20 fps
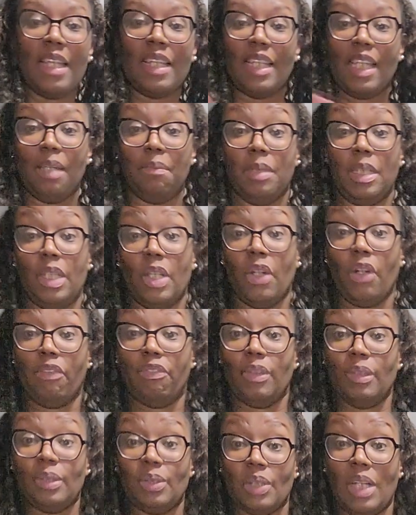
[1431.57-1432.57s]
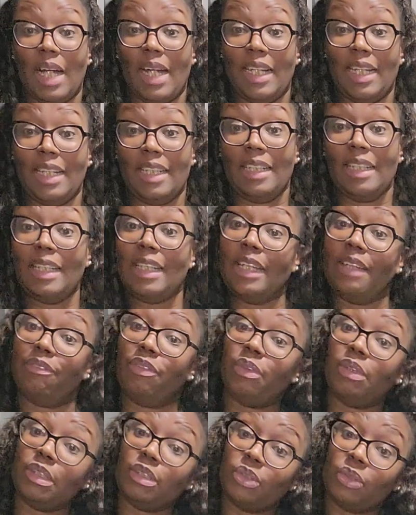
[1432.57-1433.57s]
Let me know if you try it. If
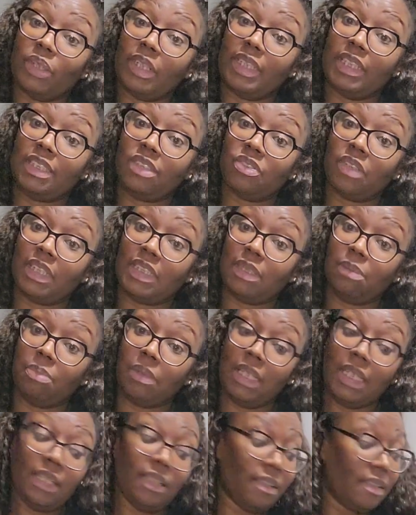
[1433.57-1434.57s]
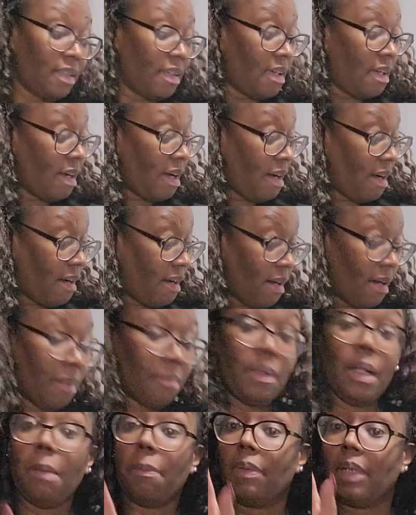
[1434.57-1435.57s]
you enjoyed this recipe,
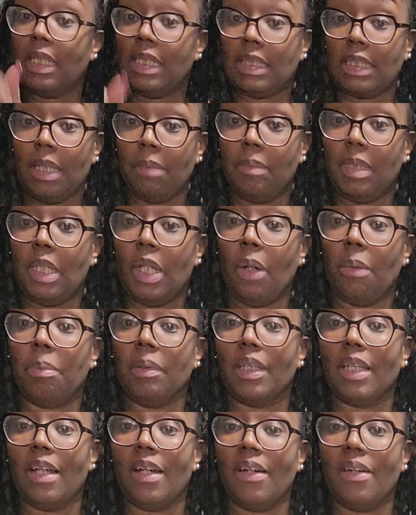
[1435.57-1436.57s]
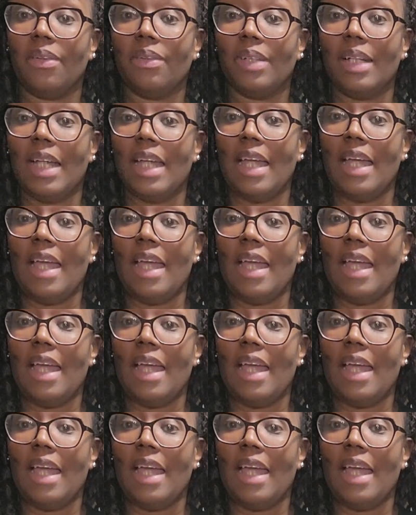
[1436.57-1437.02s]
please let me know below.